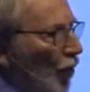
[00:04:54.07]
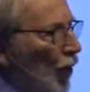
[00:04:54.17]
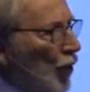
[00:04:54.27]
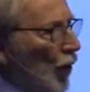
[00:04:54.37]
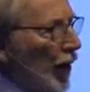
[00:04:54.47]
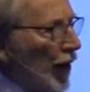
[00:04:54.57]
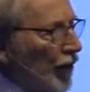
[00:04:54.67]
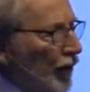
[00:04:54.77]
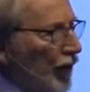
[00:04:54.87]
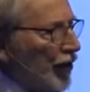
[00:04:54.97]
When you
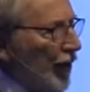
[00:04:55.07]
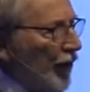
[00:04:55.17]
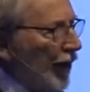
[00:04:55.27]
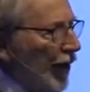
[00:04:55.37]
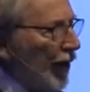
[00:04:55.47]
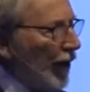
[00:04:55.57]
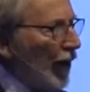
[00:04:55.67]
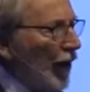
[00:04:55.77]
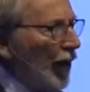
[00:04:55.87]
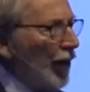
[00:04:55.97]
ask for something,
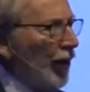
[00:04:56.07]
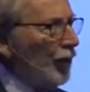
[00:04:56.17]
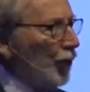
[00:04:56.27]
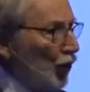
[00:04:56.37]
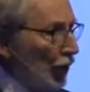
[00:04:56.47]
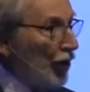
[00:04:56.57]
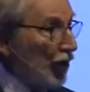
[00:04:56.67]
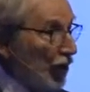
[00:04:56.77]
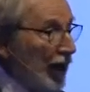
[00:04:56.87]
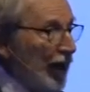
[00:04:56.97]
which you can
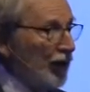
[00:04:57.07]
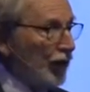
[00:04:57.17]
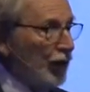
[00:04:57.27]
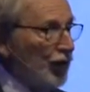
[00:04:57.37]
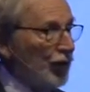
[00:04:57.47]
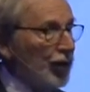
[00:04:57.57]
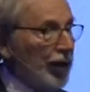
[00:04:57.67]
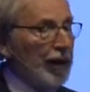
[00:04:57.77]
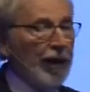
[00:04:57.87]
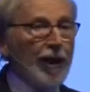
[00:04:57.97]
just ask for, as you'll
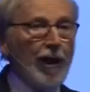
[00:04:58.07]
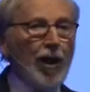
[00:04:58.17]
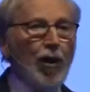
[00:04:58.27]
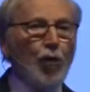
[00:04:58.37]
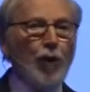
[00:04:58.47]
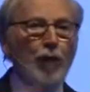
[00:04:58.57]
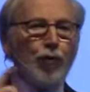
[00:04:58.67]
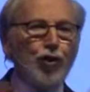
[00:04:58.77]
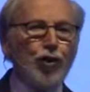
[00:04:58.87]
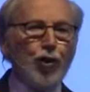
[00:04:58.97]
see,
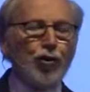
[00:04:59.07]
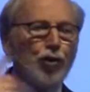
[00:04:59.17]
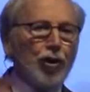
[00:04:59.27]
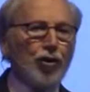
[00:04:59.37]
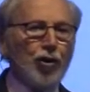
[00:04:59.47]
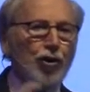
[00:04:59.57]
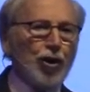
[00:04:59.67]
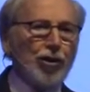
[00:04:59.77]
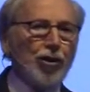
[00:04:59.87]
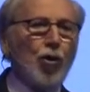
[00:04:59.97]
we search our search
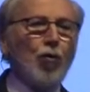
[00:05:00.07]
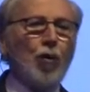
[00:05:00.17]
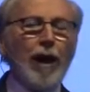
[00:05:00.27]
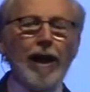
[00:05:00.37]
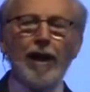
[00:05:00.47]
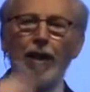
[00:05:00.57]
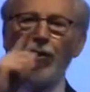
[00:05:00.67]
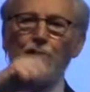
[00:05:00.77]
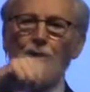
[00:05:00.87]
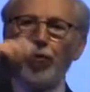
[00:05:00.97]
engine. Oh, hey,
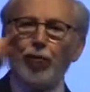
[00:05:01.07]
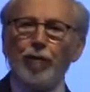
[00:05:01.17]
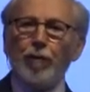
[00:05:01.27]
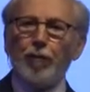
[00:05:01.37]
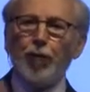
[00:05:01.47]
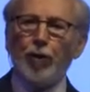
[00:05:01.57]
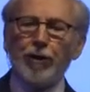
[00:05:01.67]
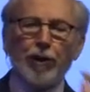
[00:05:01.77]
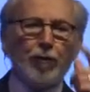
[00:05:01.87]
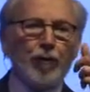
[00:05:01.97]
here's the 3
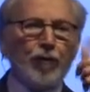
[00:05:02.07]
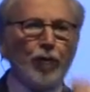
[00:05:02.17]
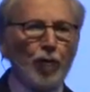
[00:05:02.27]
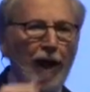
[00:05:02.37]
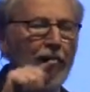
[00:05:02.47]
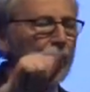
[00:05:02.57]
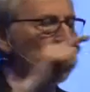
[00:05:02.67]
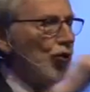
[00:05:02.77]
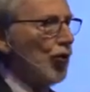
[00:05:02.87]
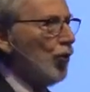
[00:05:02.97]
reports that we
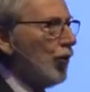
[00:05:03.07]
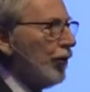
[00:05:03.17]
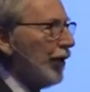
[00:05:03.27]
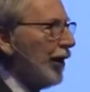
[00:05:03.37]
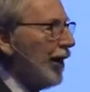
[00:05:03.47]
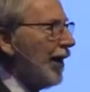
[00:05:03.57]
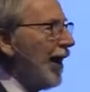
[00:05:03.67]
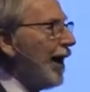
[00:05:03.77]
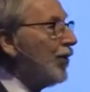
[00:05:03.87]
answer your query,